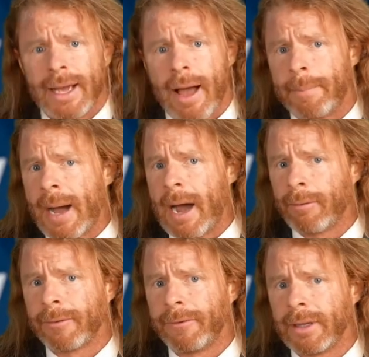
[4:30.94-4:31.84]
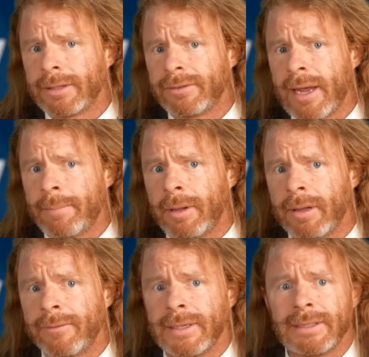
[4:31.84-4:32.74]
A powerful example
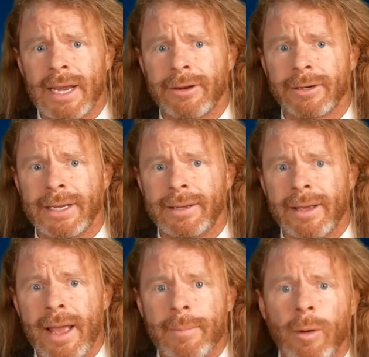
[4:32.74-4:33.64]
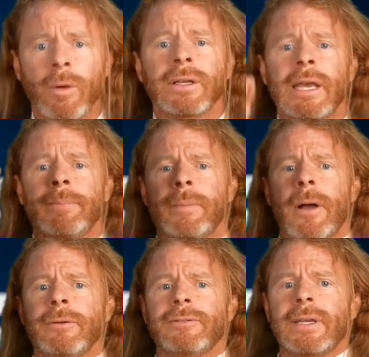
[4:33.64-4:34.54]
of integrity. But we'll keep you
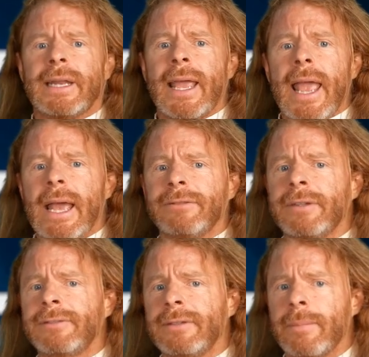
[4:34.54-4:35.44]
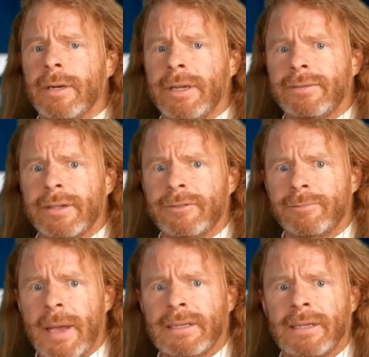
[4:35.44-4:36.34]
posted, as this number is
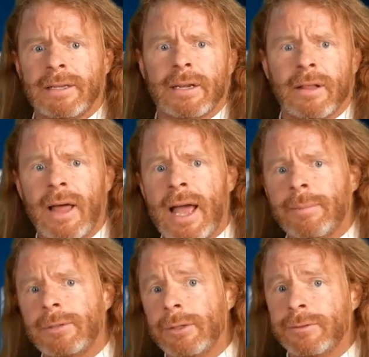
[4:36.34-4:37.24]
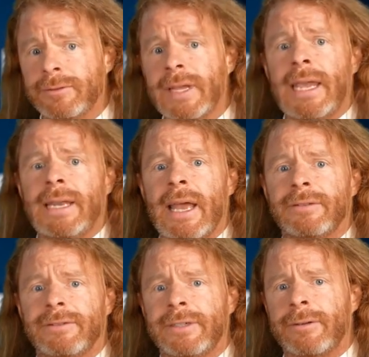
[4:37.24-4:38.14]
expected to climb to staying
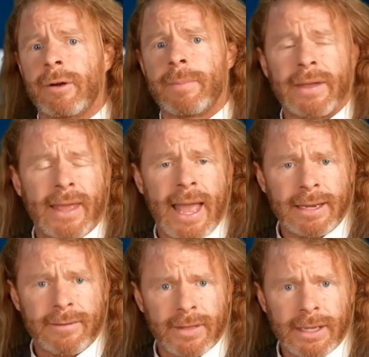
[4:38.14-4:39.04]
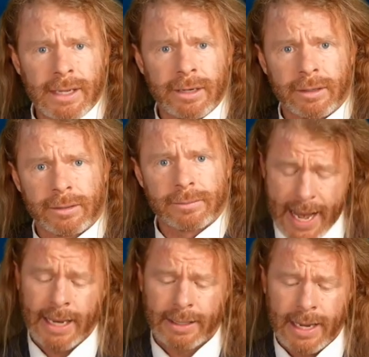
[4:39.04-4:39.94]
at zero by the end of the year.
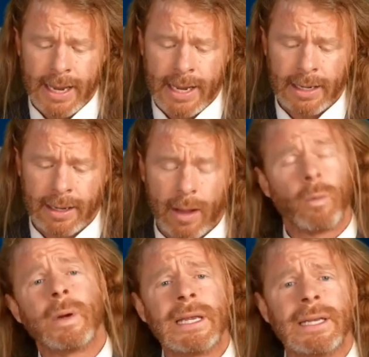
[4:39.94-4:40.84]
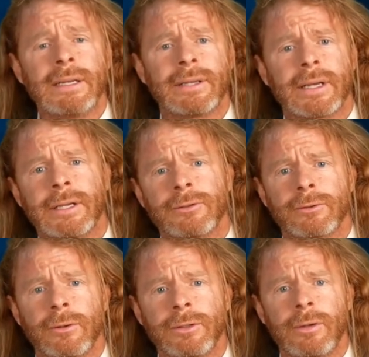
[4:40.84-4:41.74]
And in We Need to
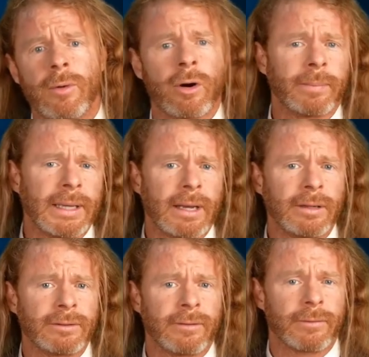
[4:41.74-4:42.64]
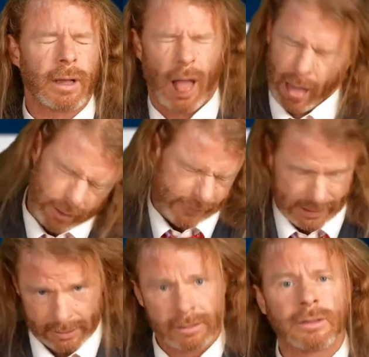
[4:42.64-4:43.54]
Control You More Because of
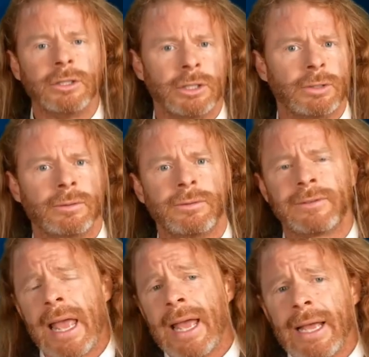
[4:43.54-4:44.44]
News,